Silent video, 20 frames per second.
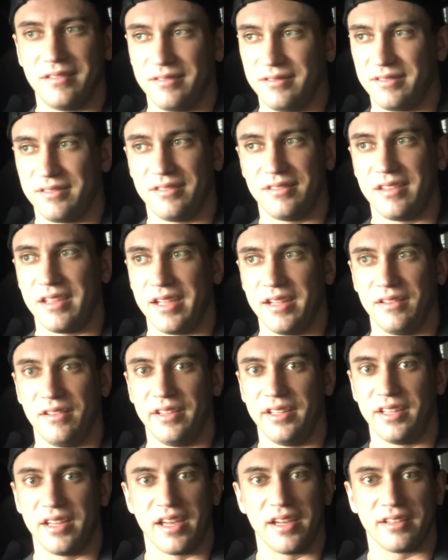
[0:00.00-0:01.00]

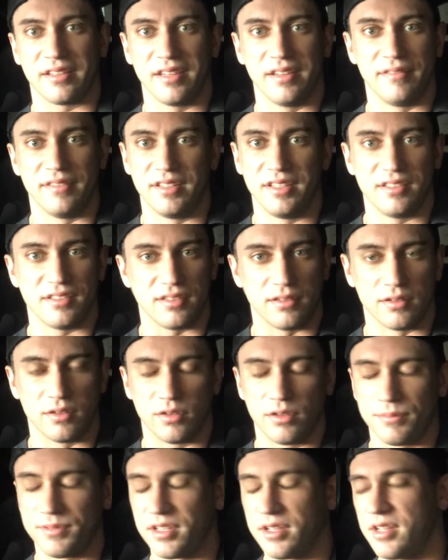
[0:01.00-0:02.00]
daily activities, you know what
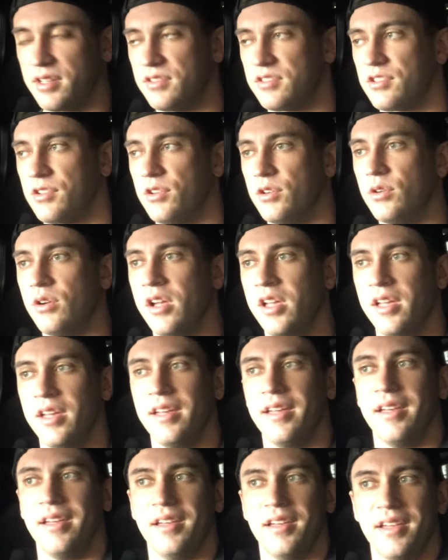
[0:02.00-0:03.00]
I'm saying? So
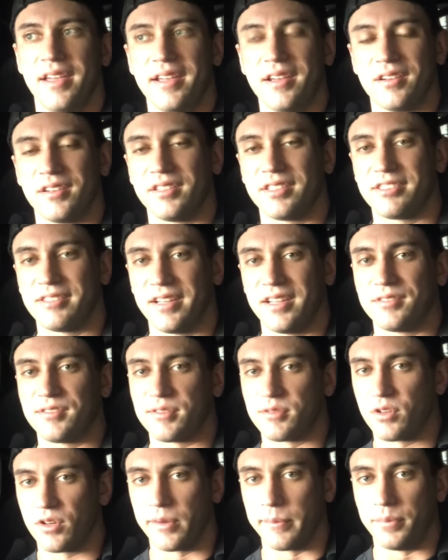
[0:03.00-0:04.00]
he understands
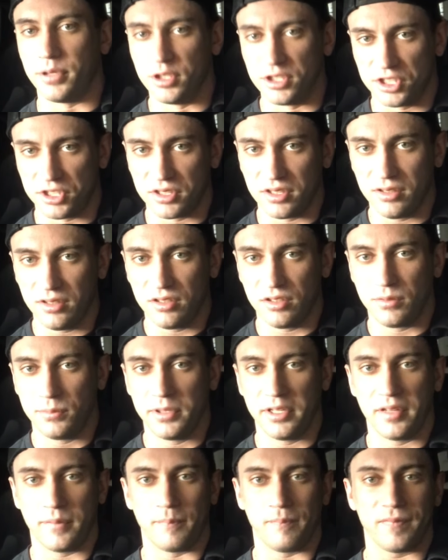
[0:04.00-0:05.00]
I'm going to push it a little
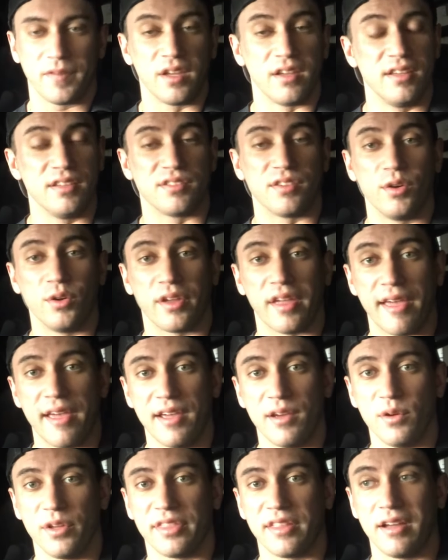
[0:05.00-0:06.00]
bit. He's
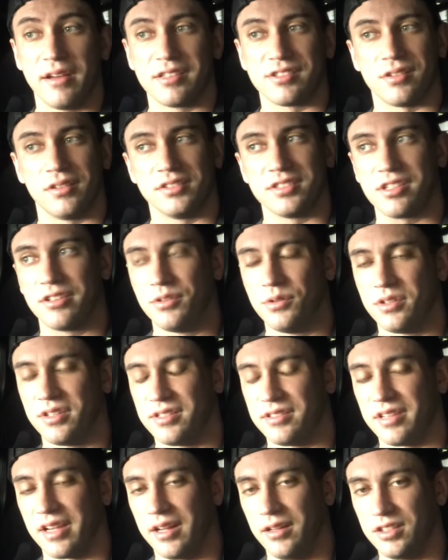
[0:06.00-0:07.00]
okay with that as long as I do it
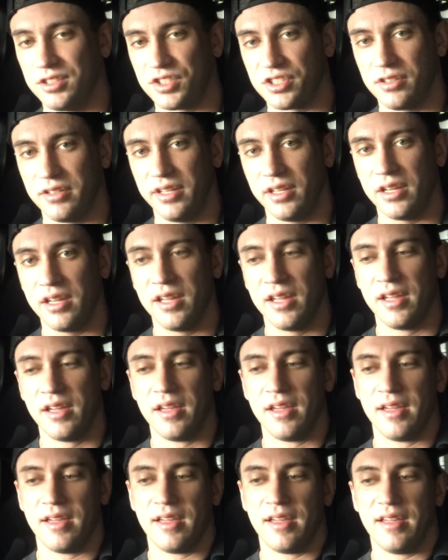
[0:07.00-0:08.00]
intelligently.
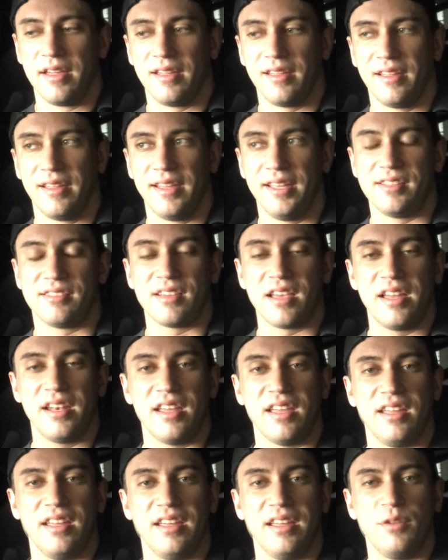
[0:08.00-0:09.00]
He
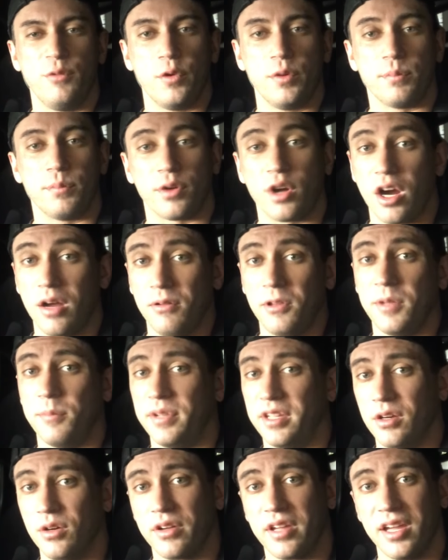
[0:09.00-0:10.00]
said it would probably be
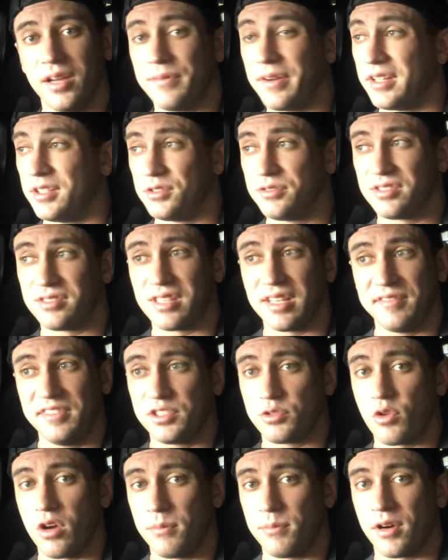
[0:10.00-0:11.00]
okay if I use a safety
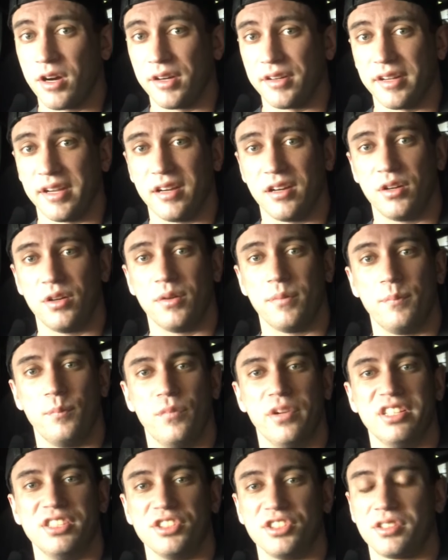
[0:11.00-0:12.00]
squat bar now,
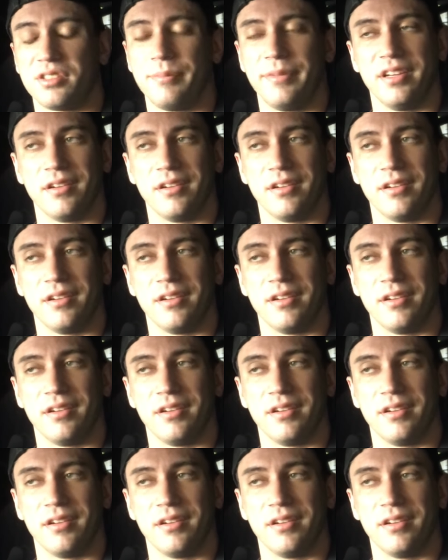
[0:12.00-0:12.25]
but just to be on the